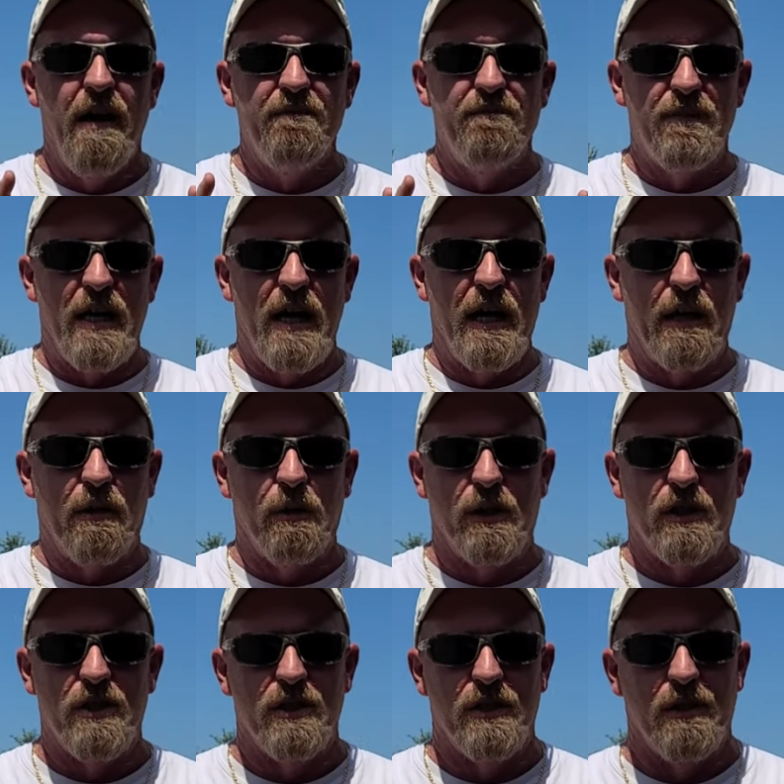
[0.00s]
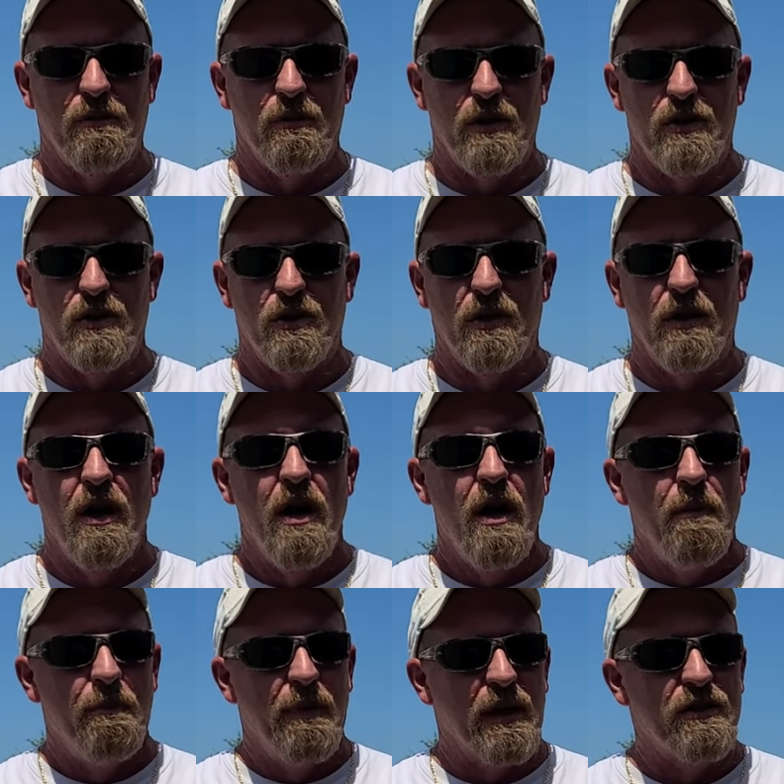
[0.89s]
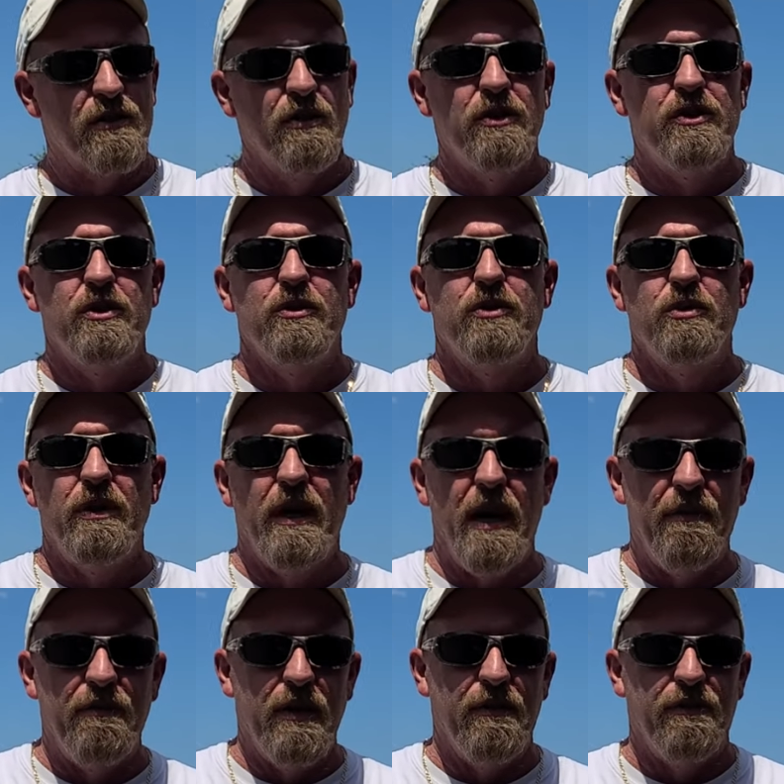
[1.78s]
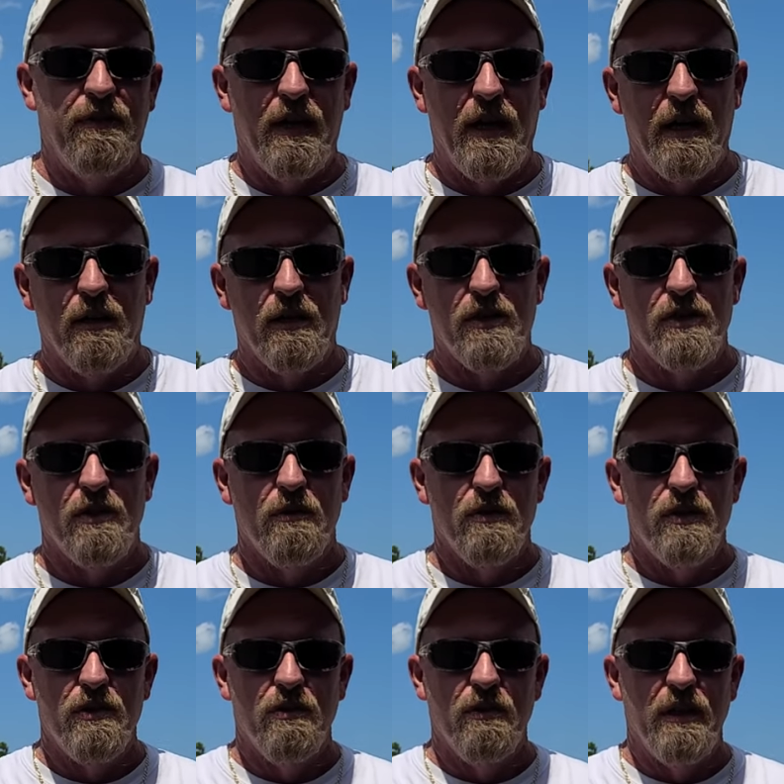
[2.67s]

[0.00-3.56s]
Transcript: fire extinguisher make sure that you do have a fire extinguisher.